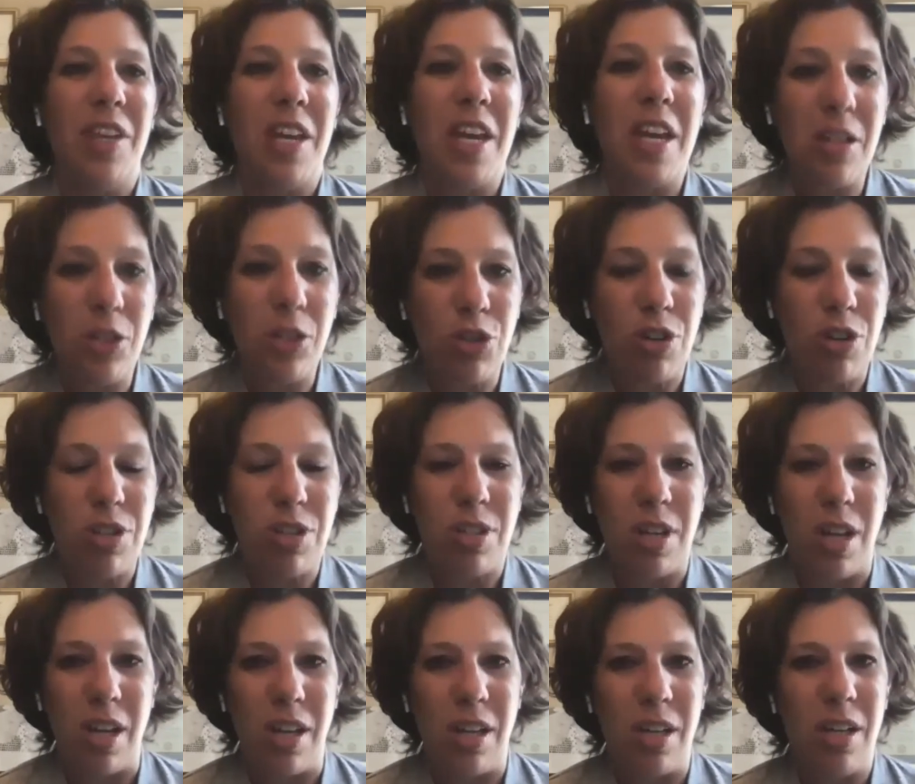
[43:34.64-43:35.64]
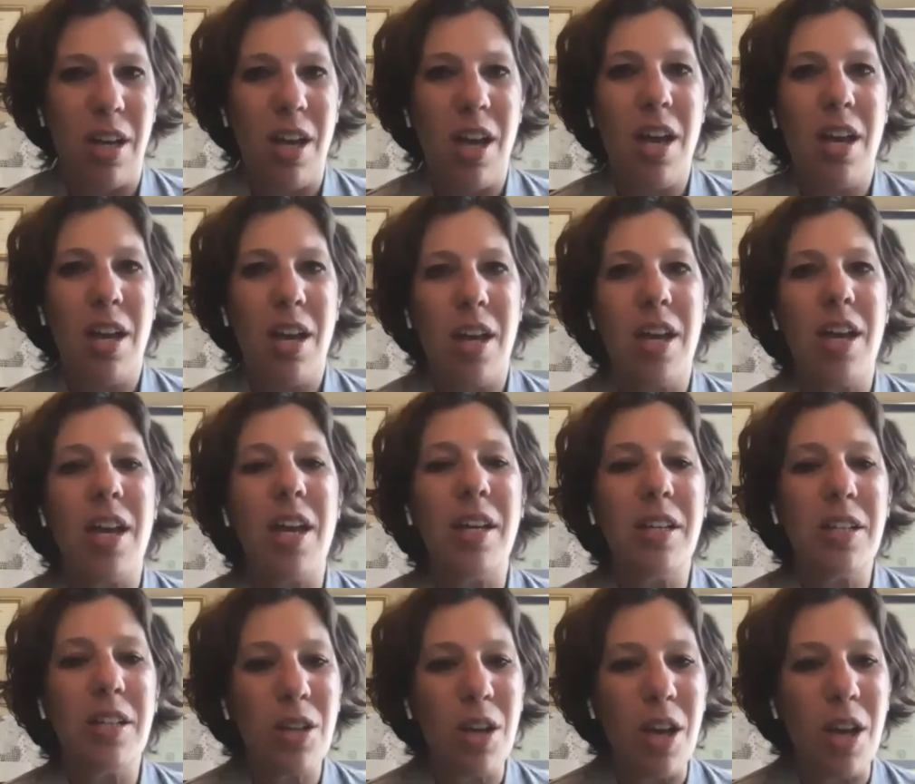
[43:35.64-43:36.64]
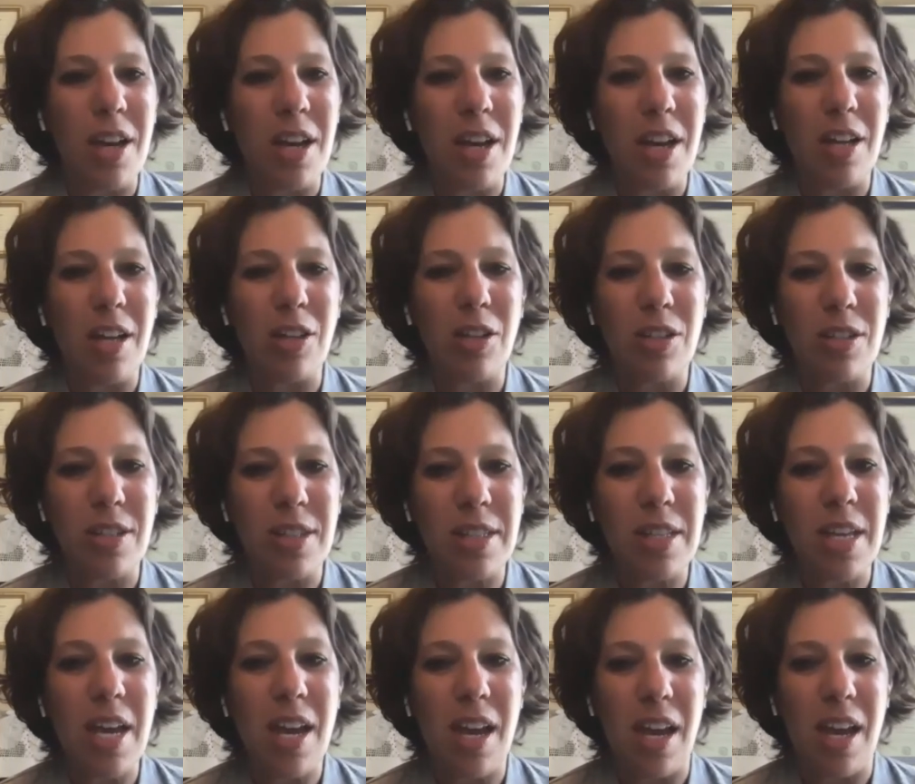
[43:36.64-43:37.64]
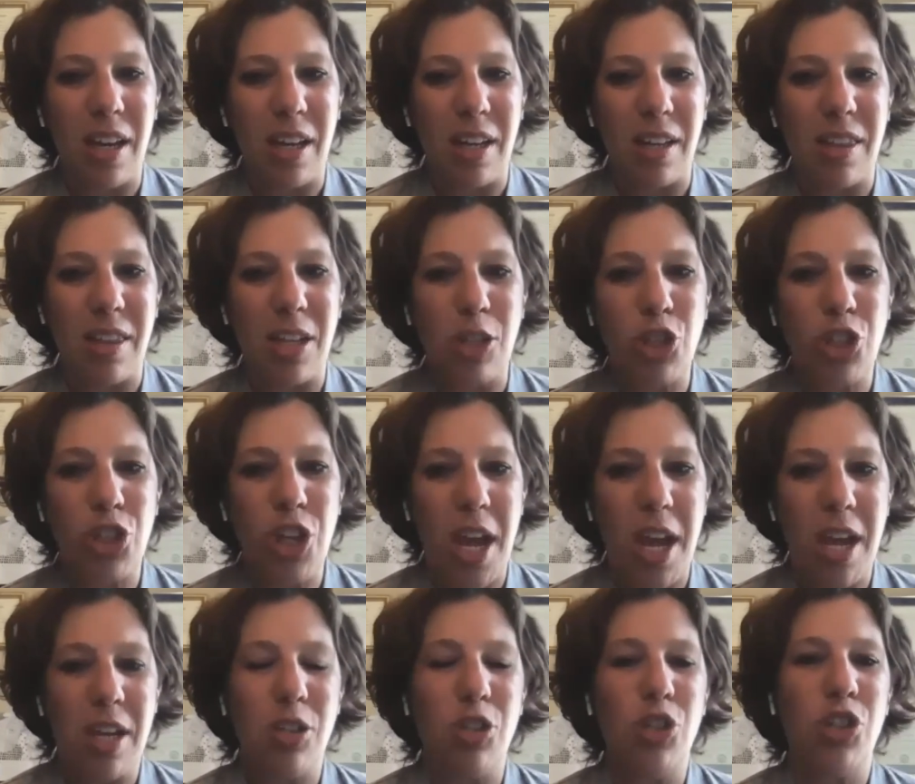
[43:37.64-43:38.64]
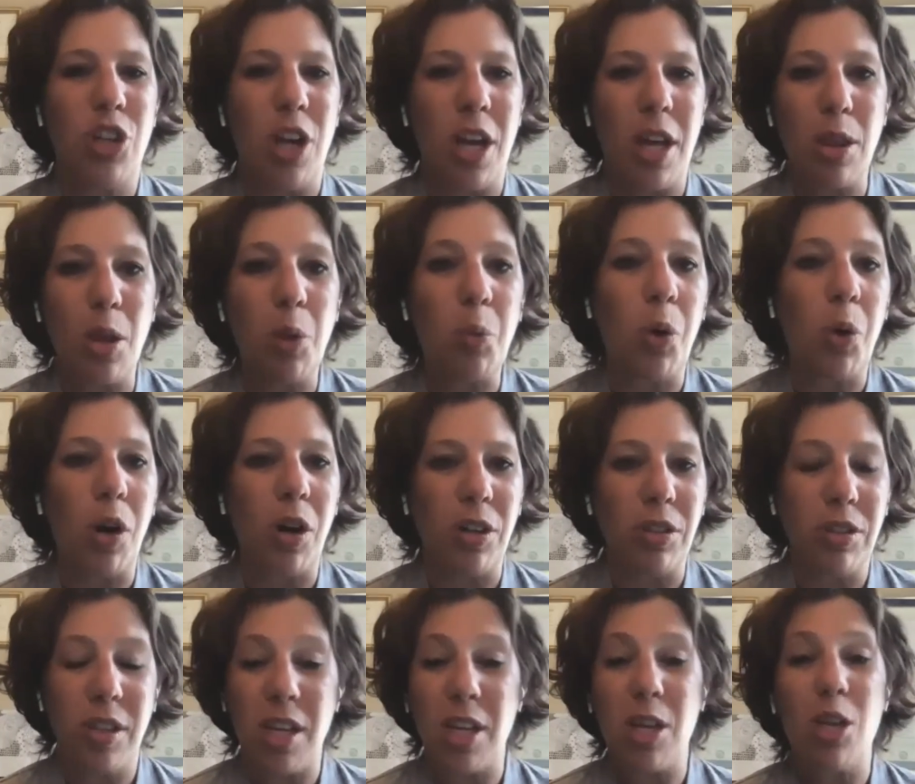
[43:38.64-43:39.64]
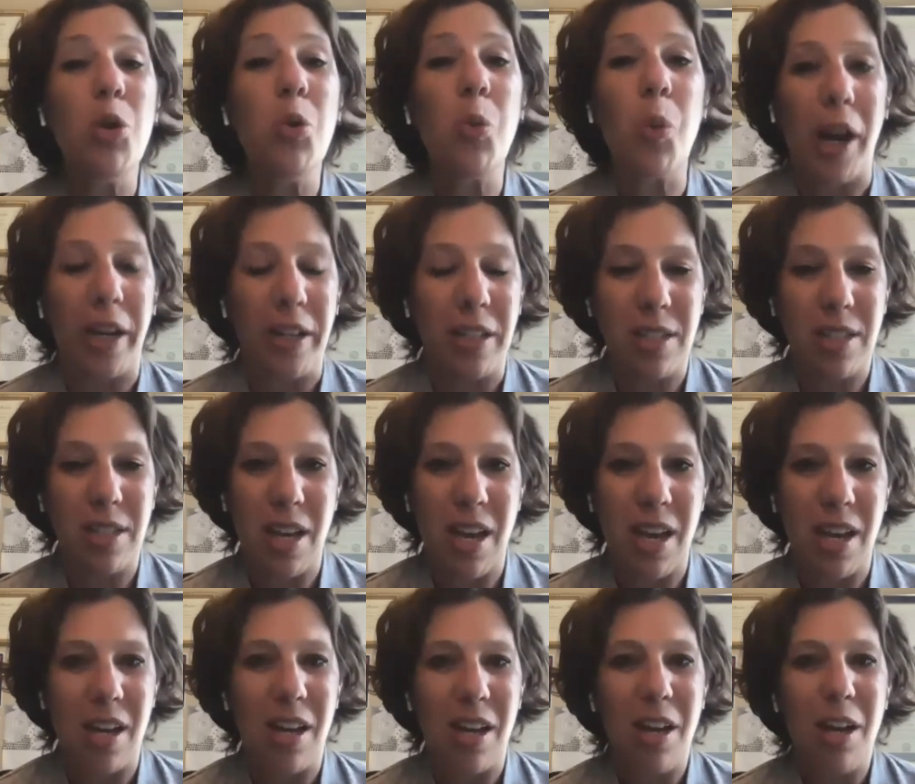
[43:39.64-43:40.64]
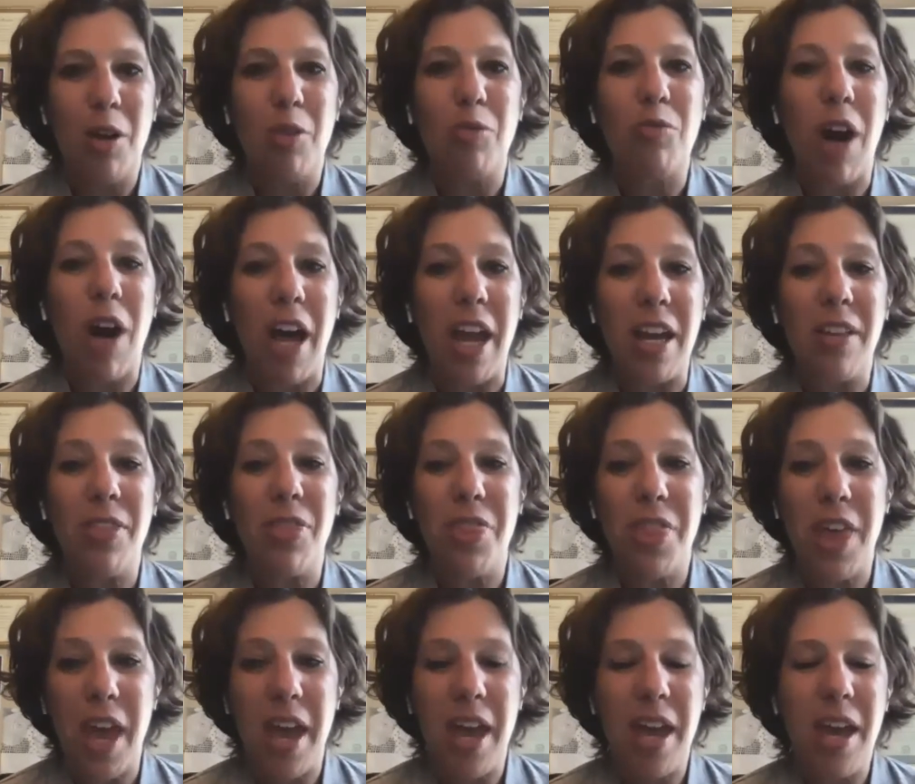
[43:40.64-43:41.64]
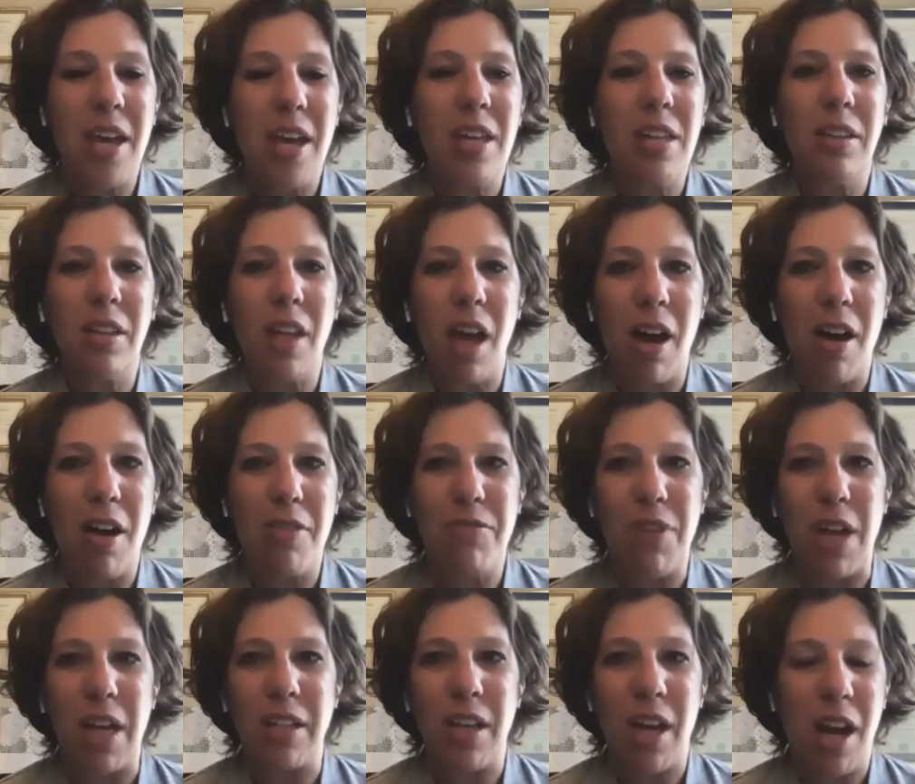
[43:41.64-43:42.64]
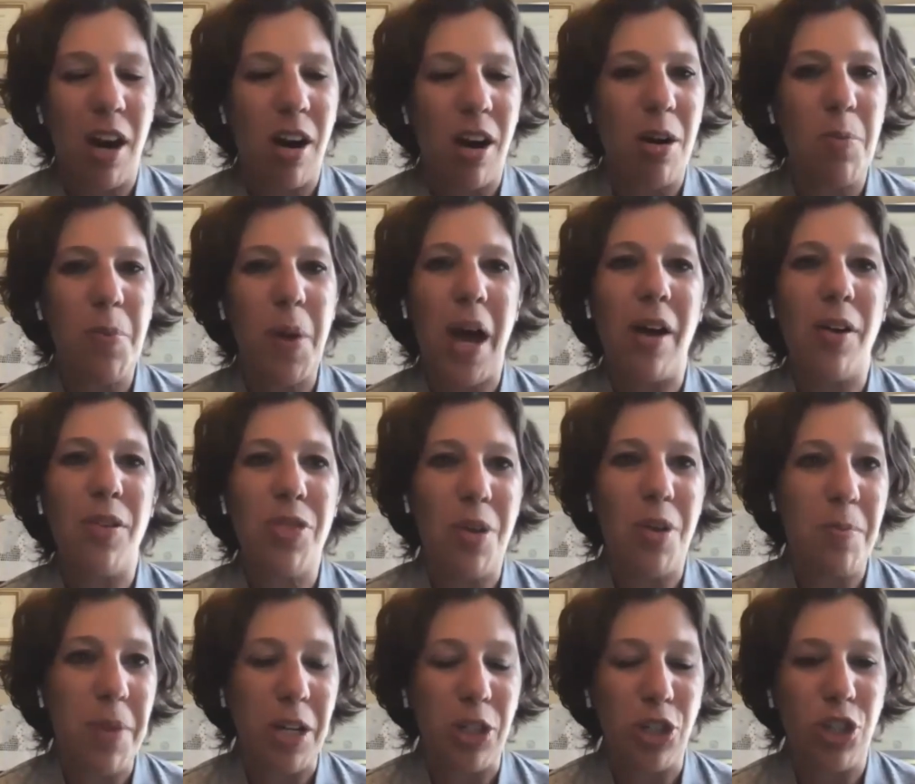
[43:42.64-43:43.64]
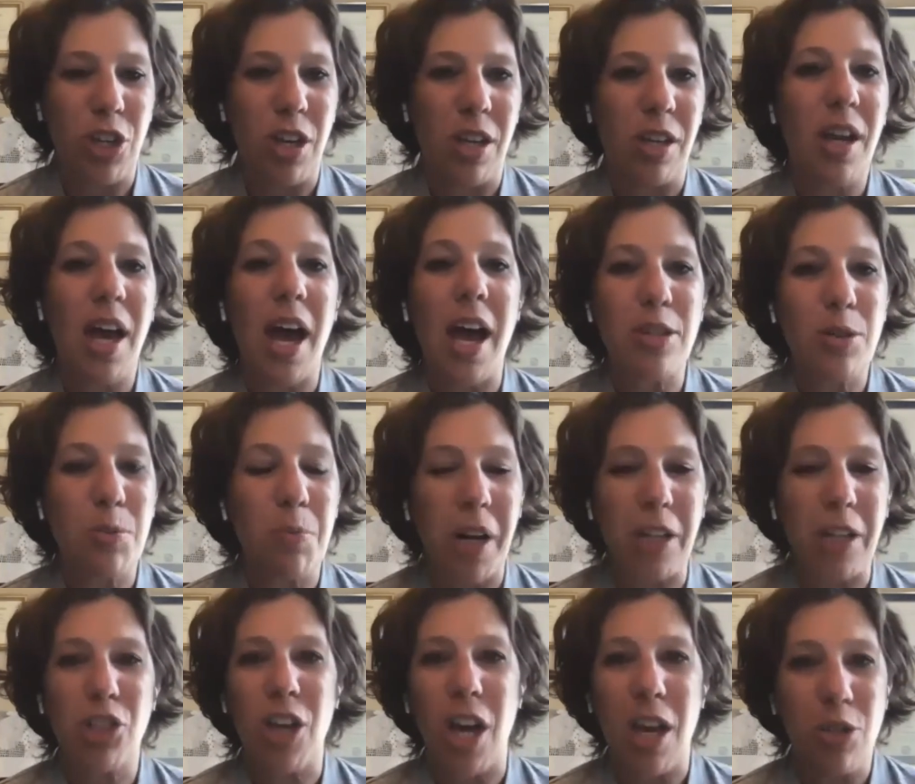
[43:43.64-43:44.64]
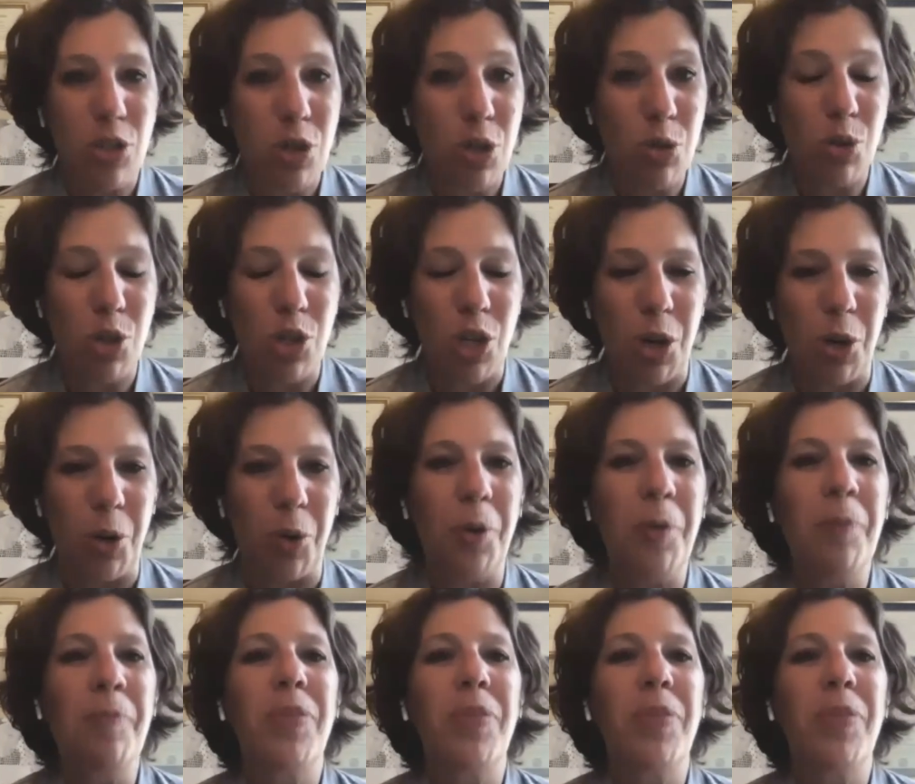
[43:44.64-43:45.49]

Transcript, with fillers: interested in in seeing the change in the world that you want to see right? They love and care about the mission as much as you do.